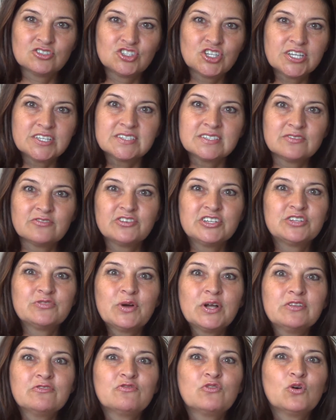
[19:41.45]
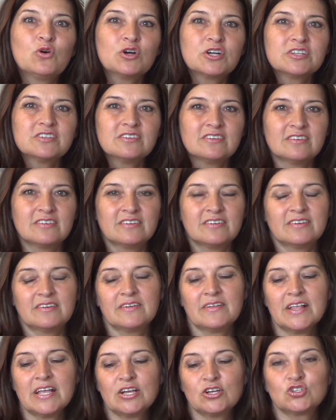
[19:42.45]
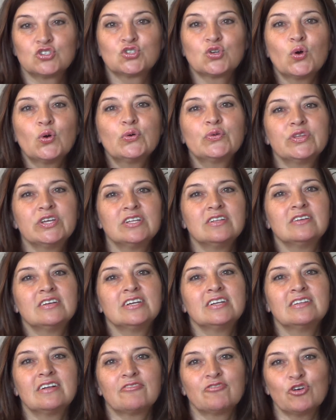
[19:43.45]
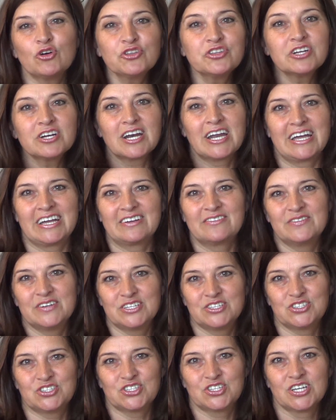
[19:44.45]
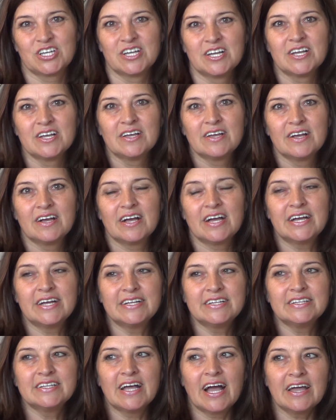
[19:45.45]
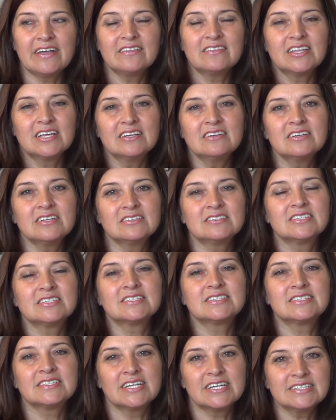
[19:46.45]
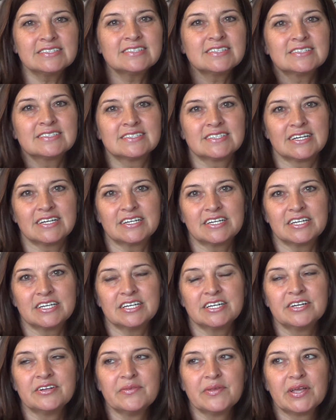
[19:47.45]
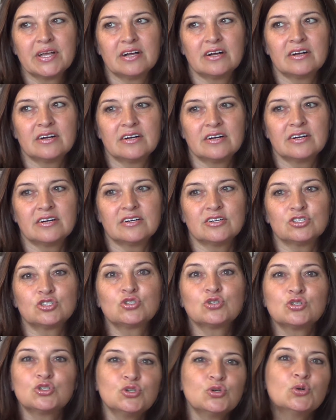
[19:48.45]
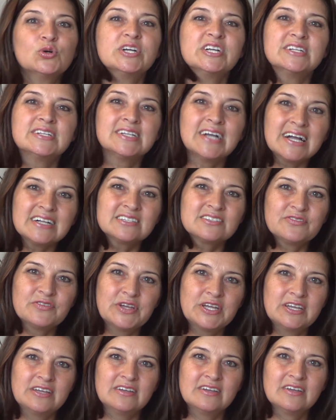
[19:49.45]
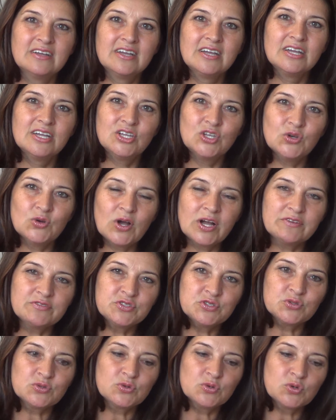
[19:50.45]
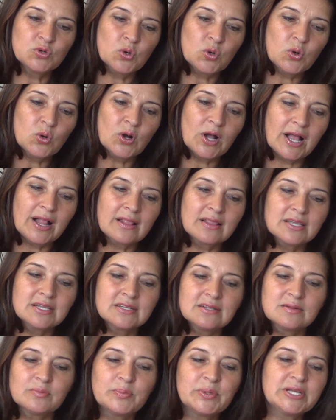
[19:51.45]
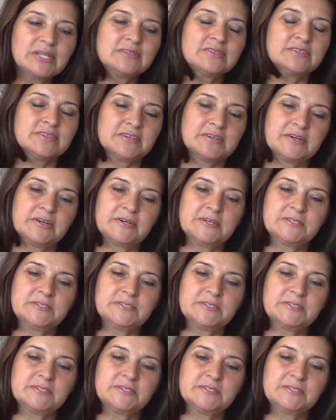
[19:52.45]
just with one word shown in another language. And I think it is necessary to do in that way. you have to go a little bit